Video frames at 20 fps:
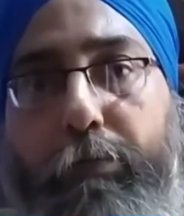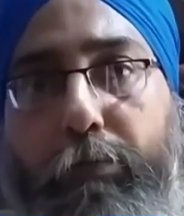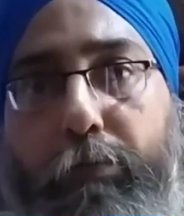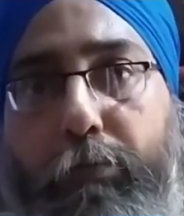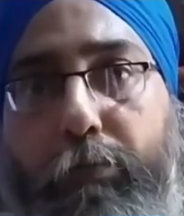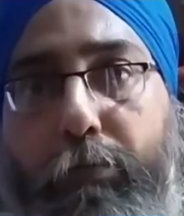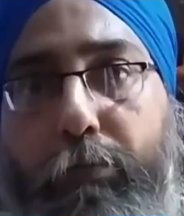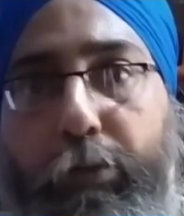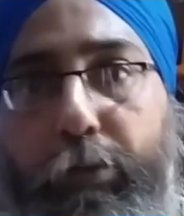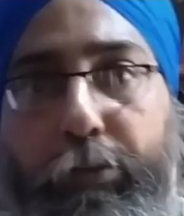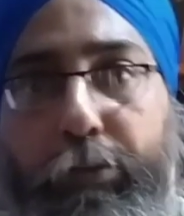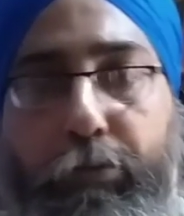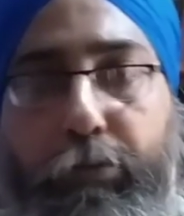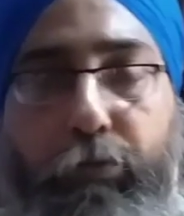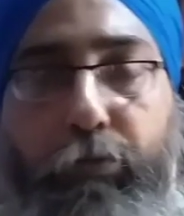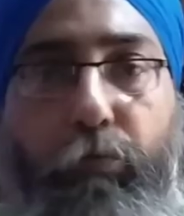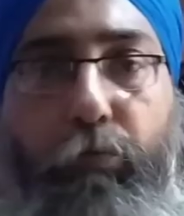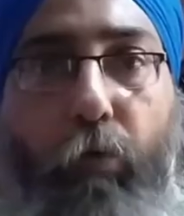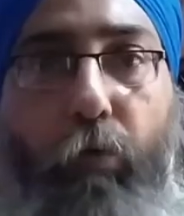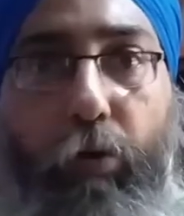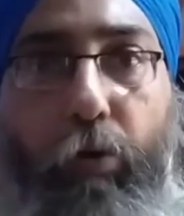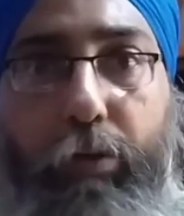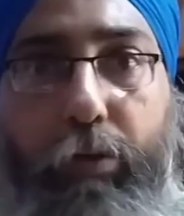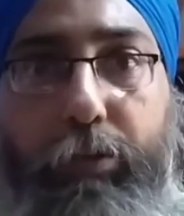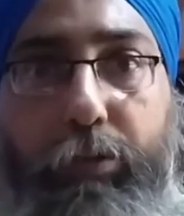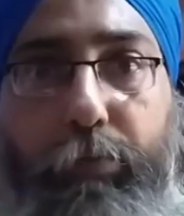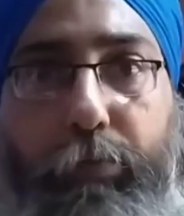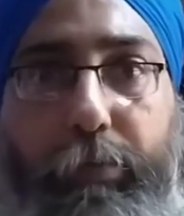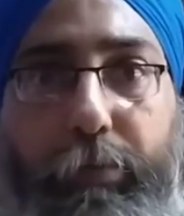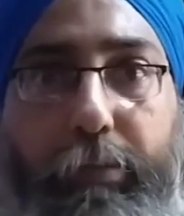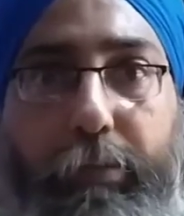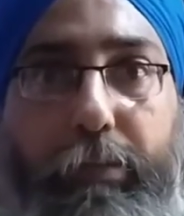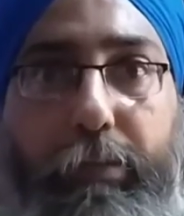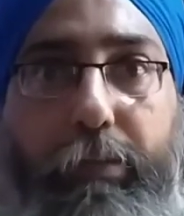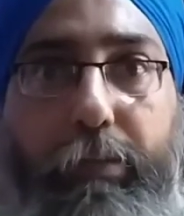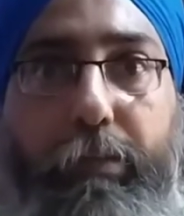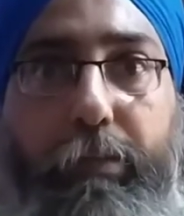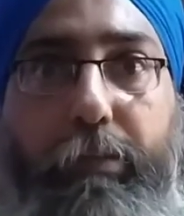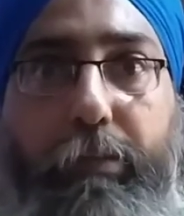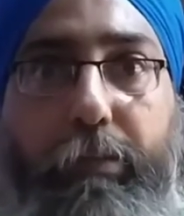one or two wars with
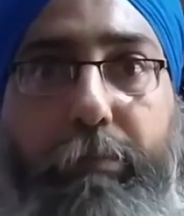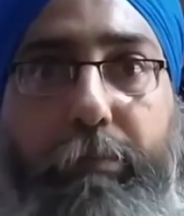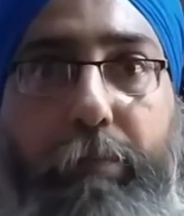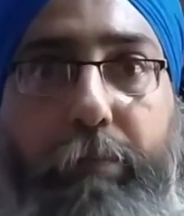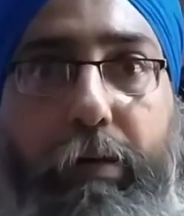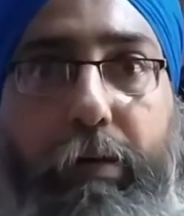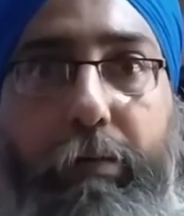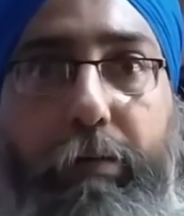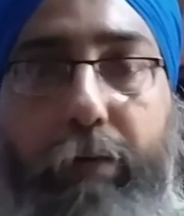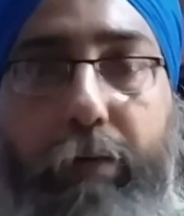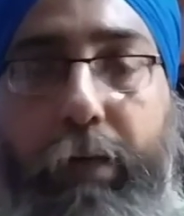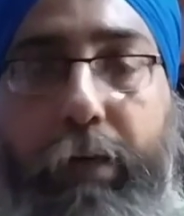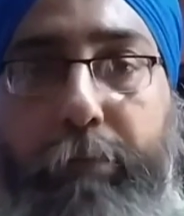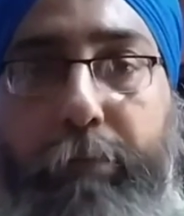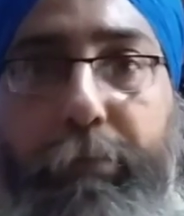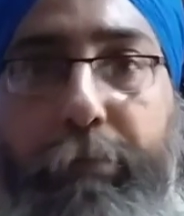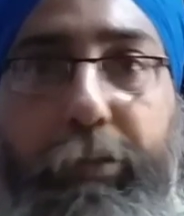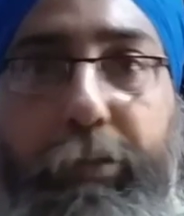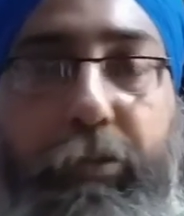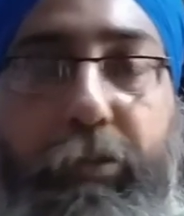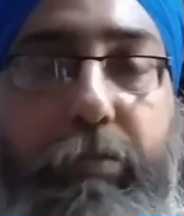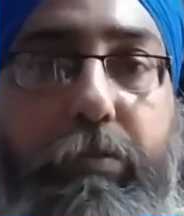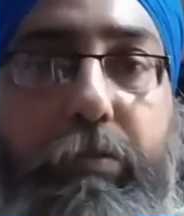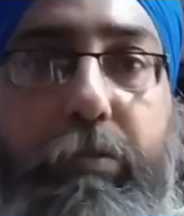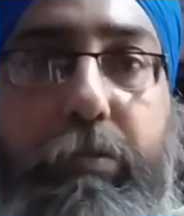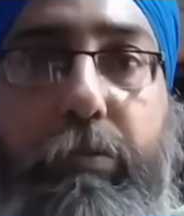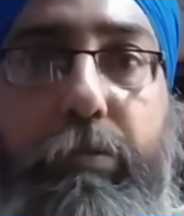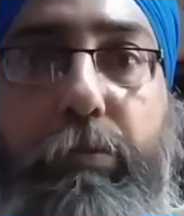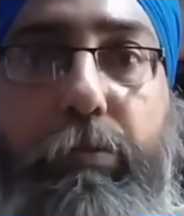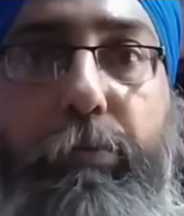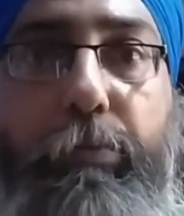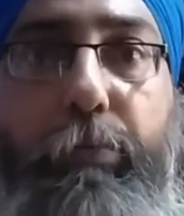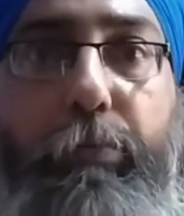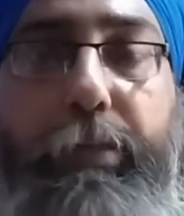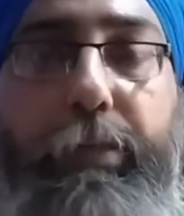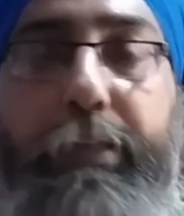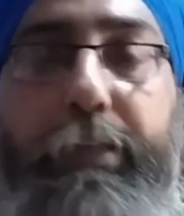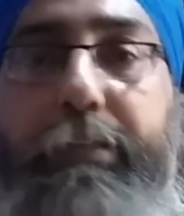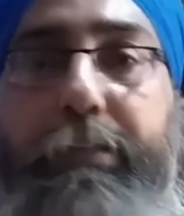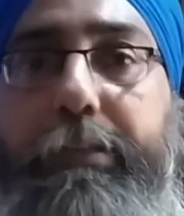the Arab nations,
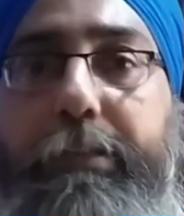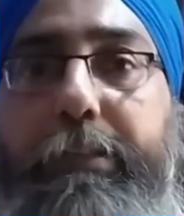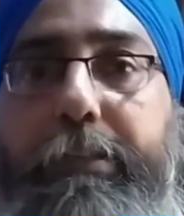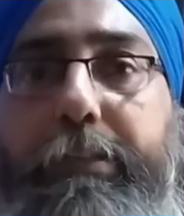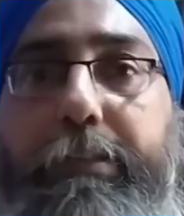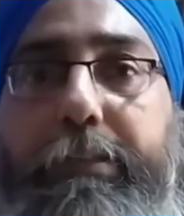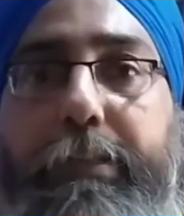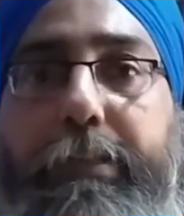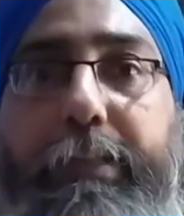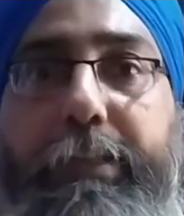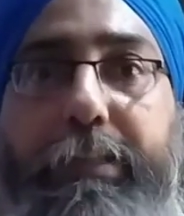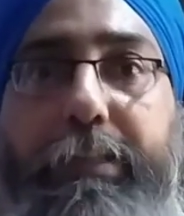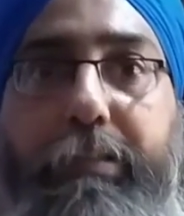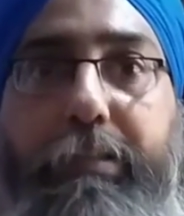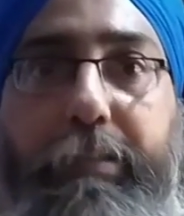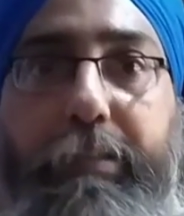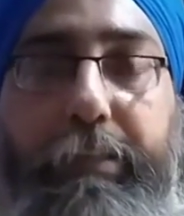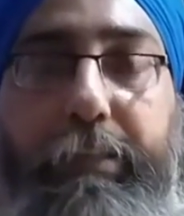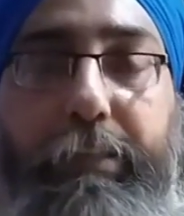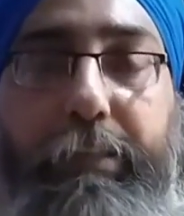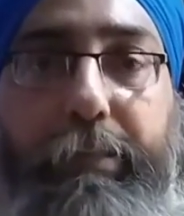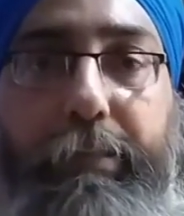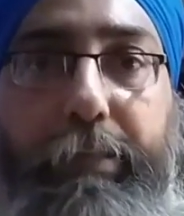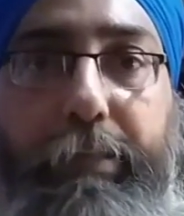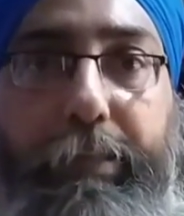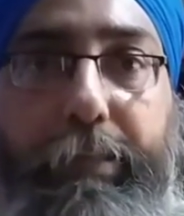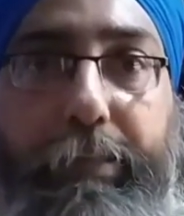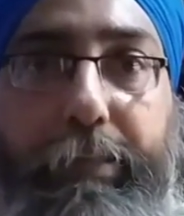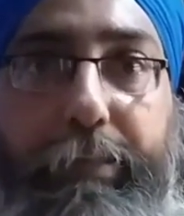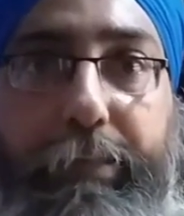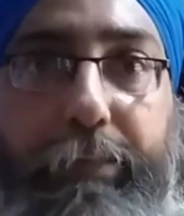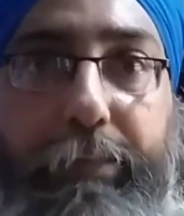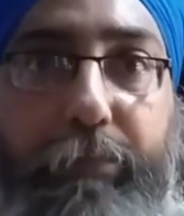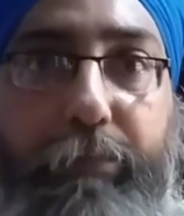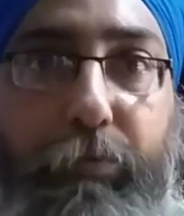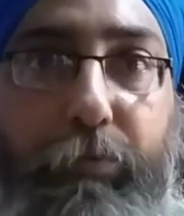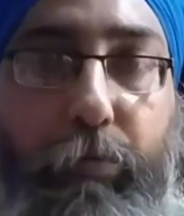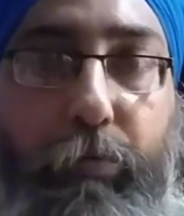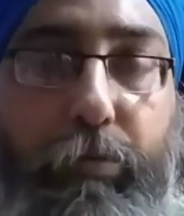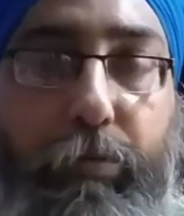whereas it has annexed the area
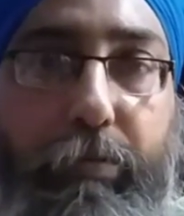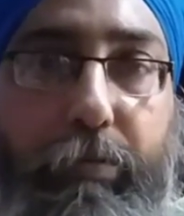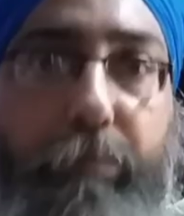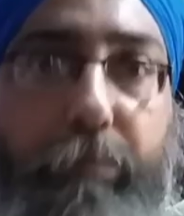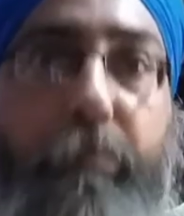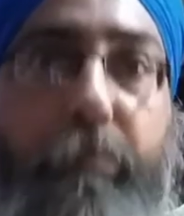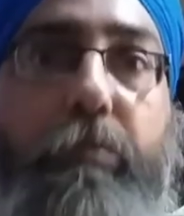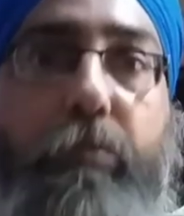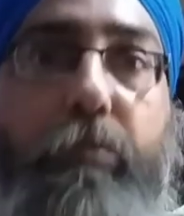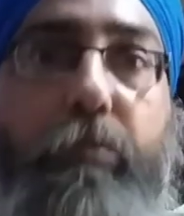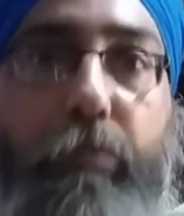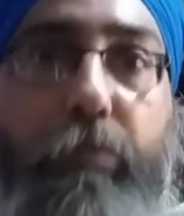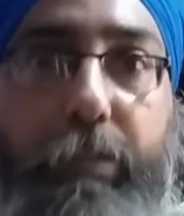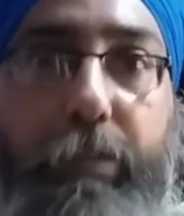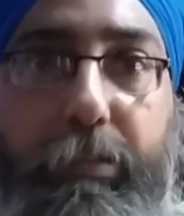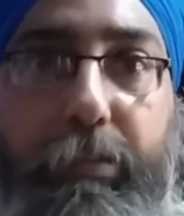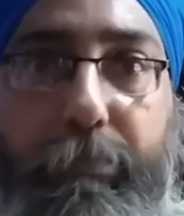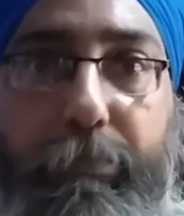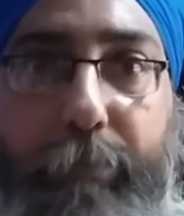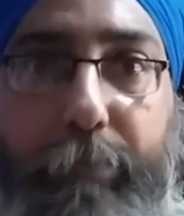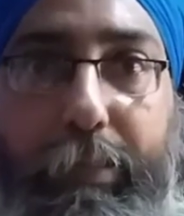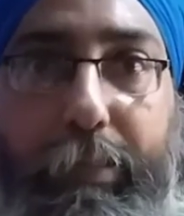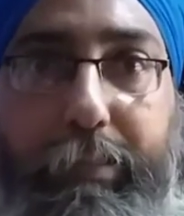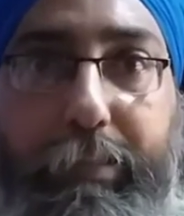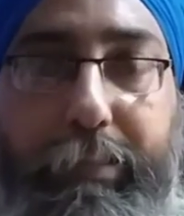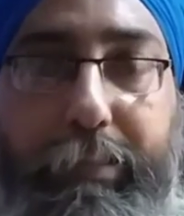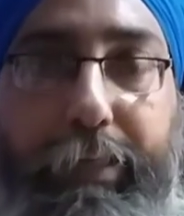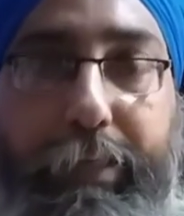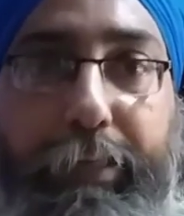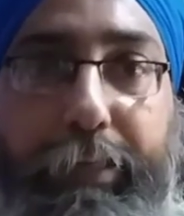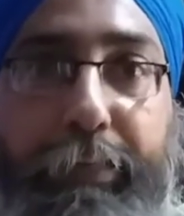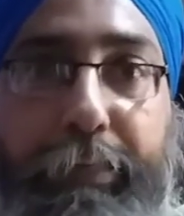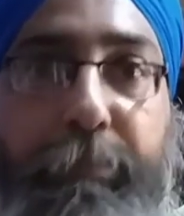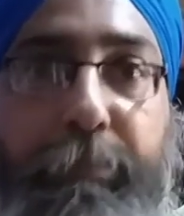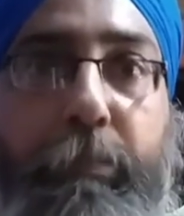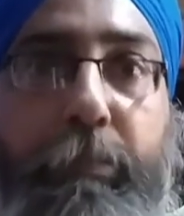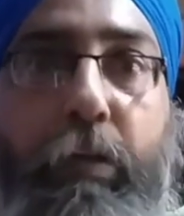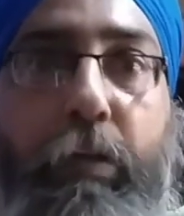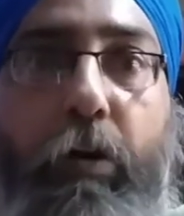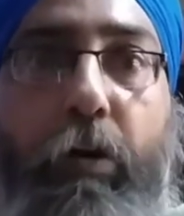which was known as
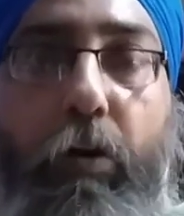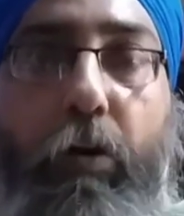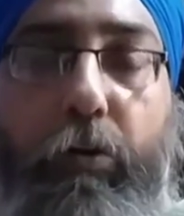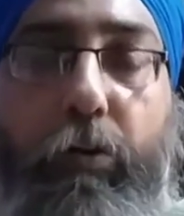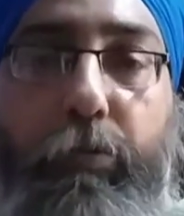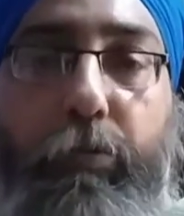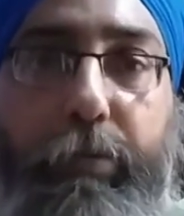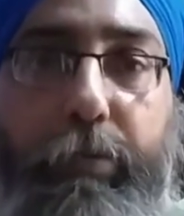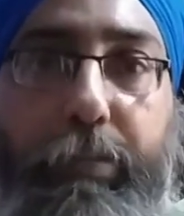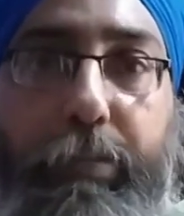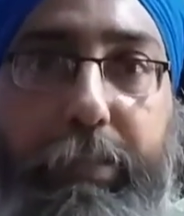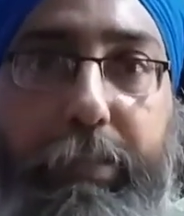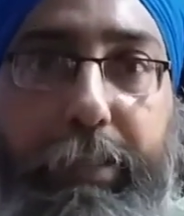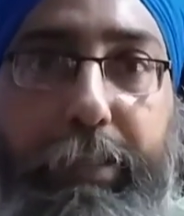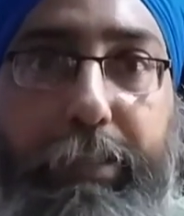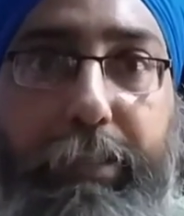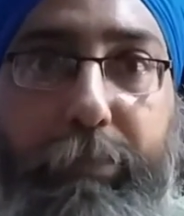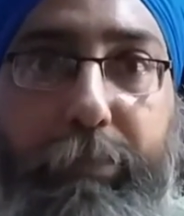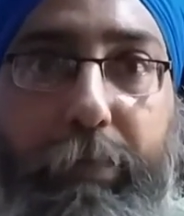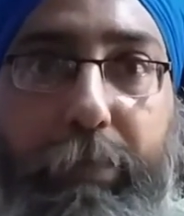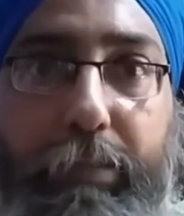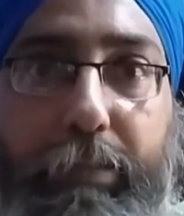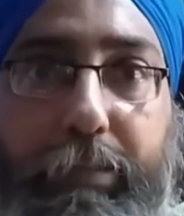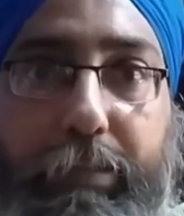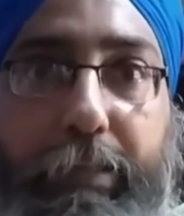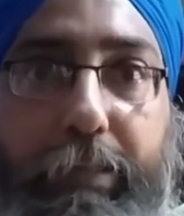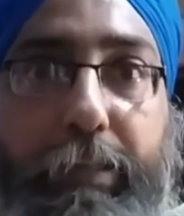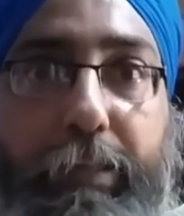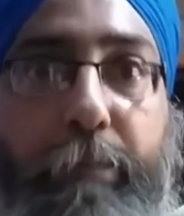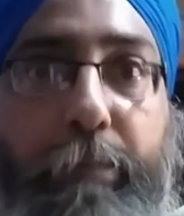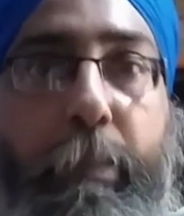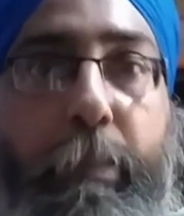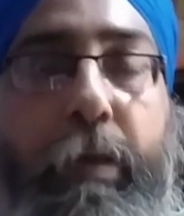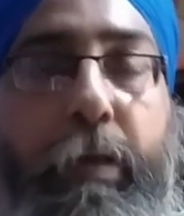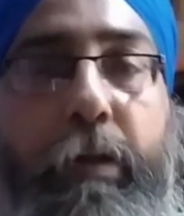Palestine, or you can say as Palestine.